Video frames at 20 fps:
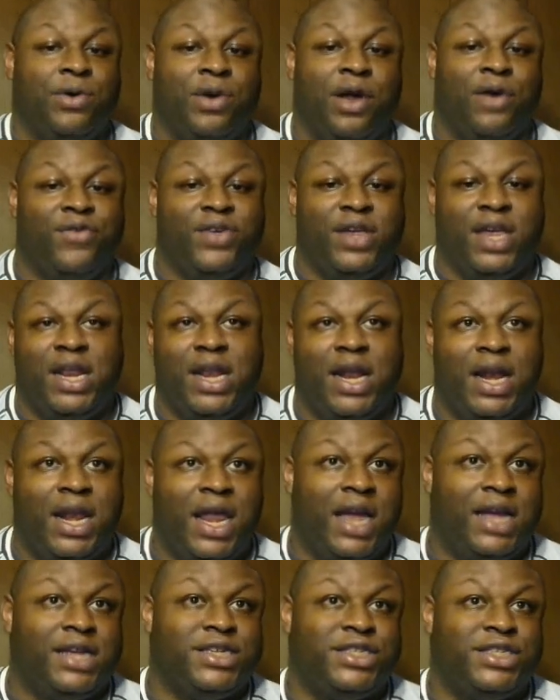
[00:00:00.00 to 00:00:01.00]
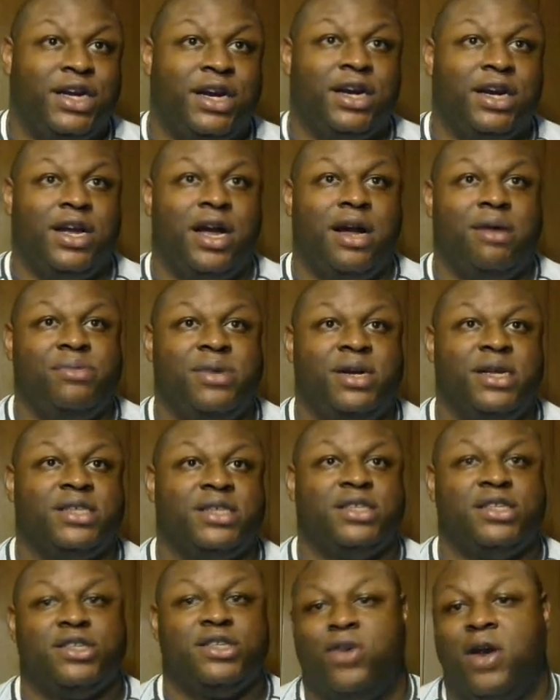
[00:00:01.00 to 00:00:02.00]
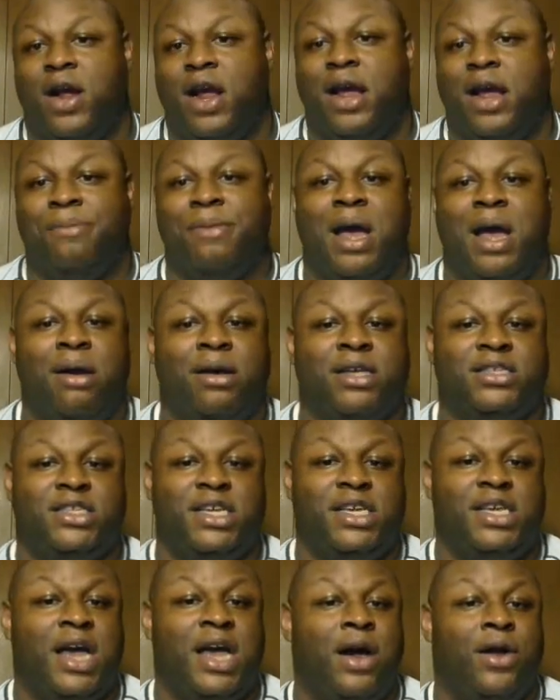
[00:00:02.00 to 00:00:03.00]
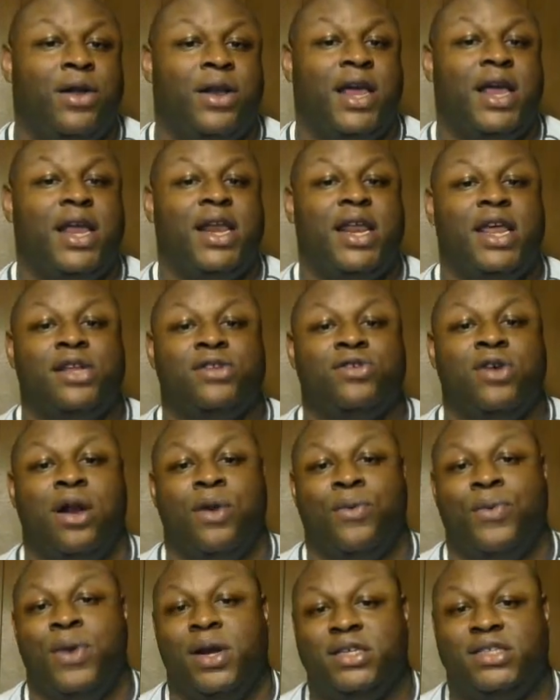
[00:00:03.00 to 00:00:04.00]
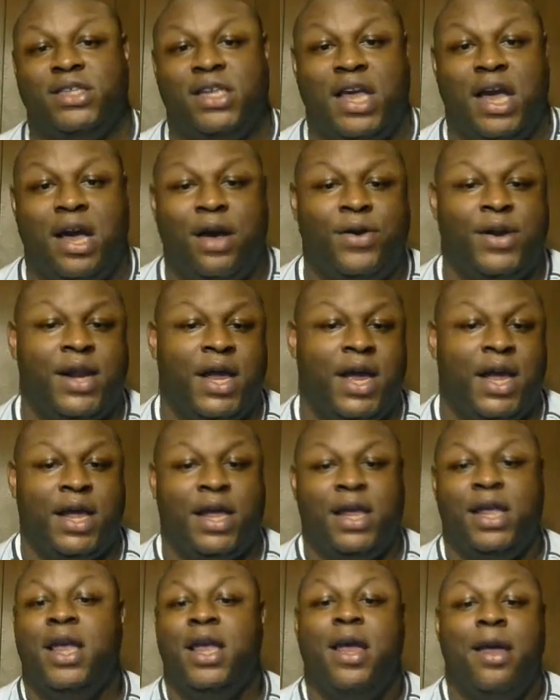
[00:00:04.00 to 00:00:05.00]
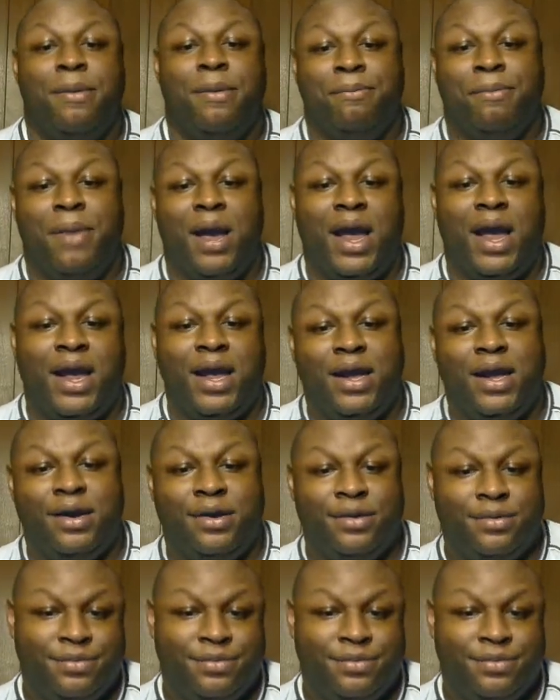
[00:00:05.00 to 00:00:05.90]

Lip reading: Don't forget to like, share, comment, and subscribe. I'll see y'all later. Enjoy the rest of y'all night. Bye.